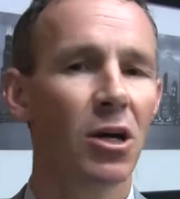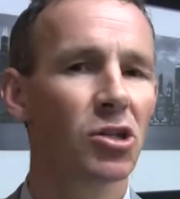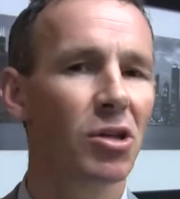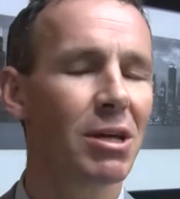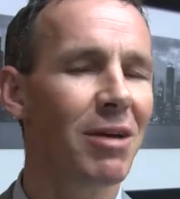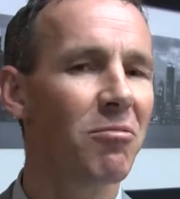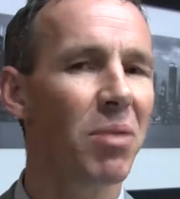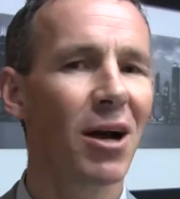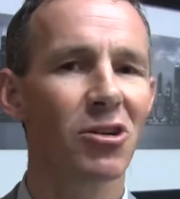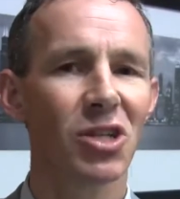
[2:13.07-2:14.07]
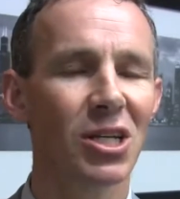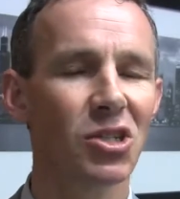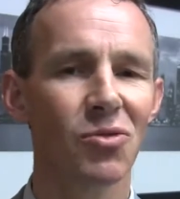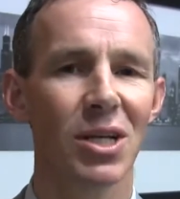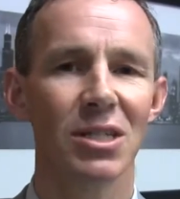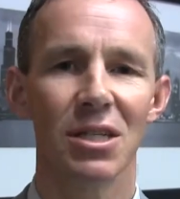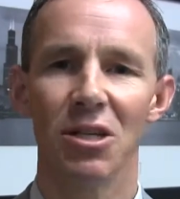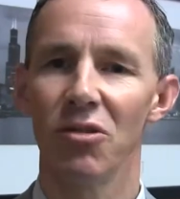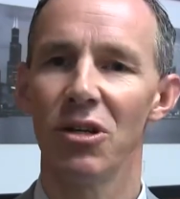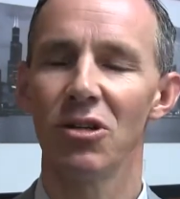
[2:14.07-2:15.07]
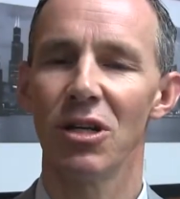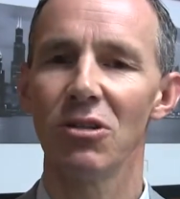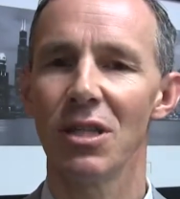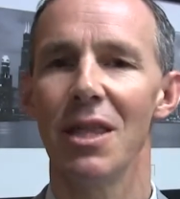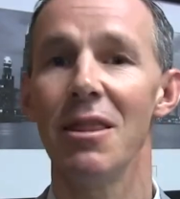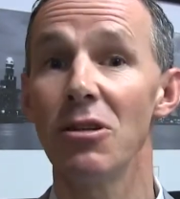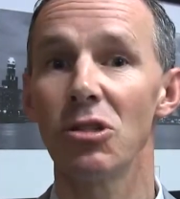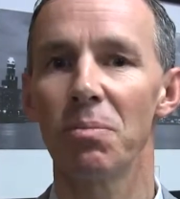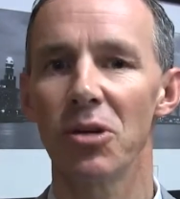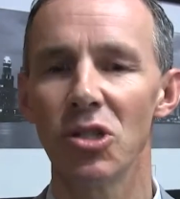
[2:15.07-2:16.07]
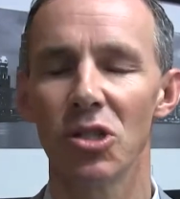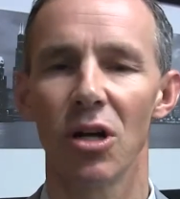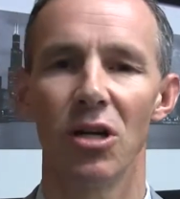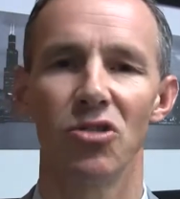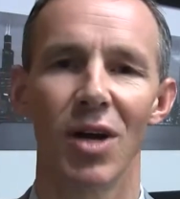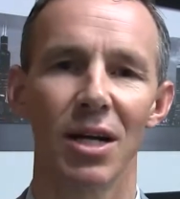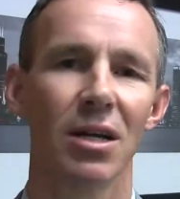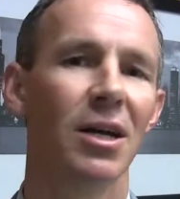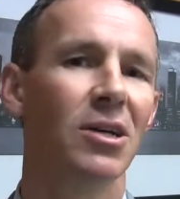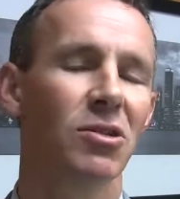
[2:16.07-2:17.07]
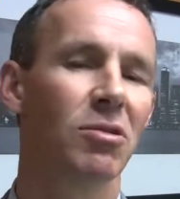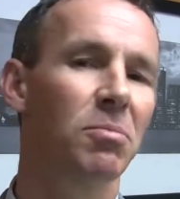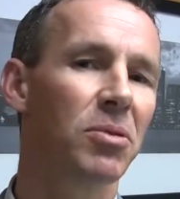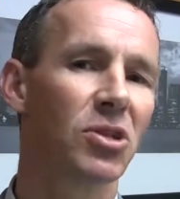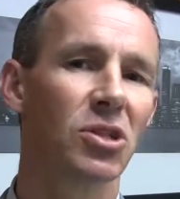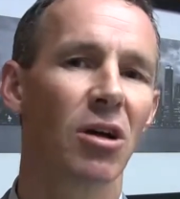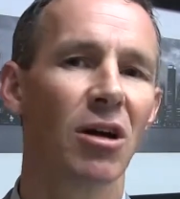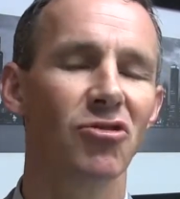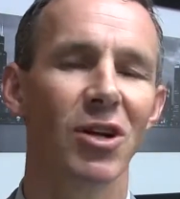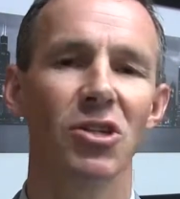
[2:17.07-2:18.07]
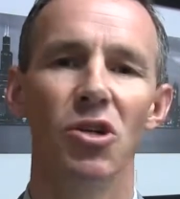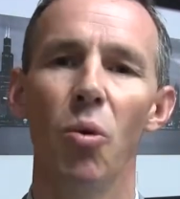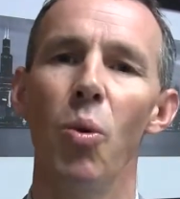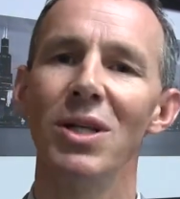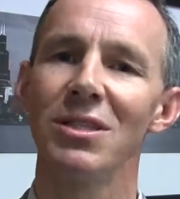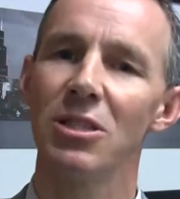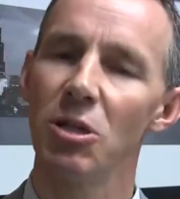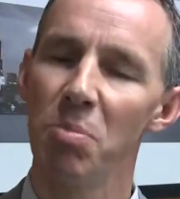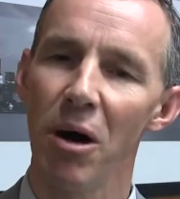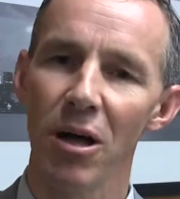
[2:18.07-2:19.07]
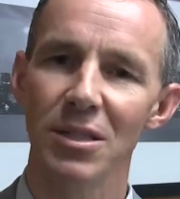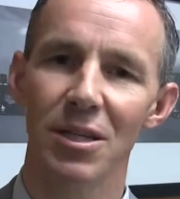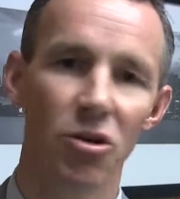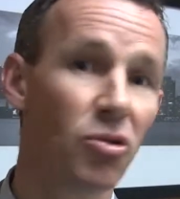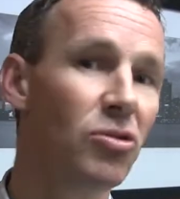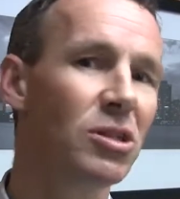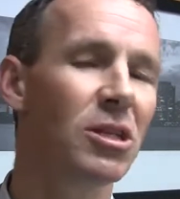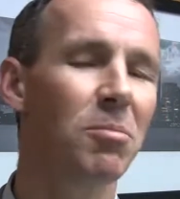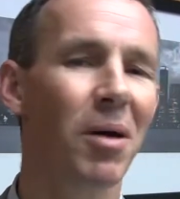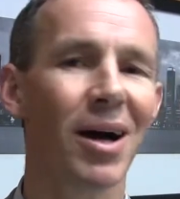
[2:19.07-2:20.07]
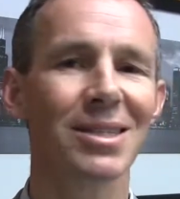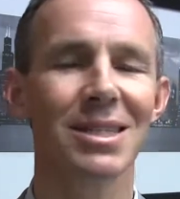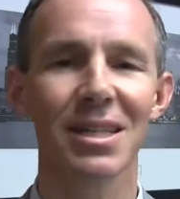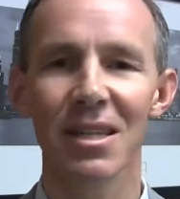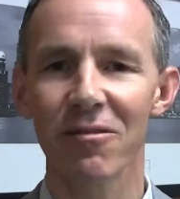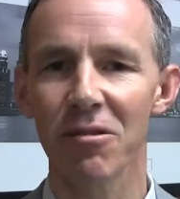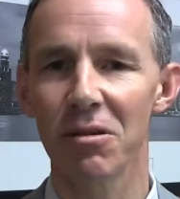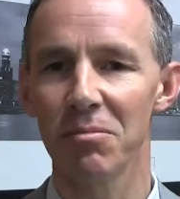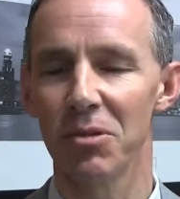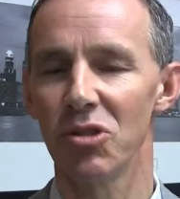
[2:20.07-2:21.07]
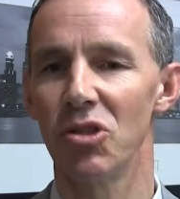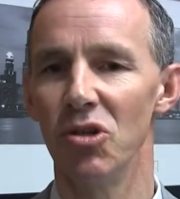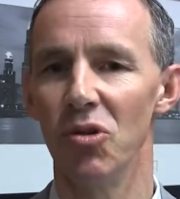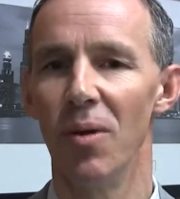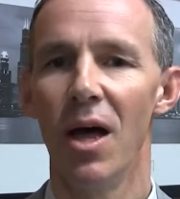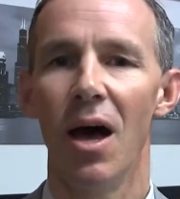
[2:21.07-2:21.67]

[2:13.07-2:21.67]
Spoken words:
So then you have a buyer interested. There's a purchase contract. So with the purchase contract, what's the deposit? Who's the deposit deliverable to?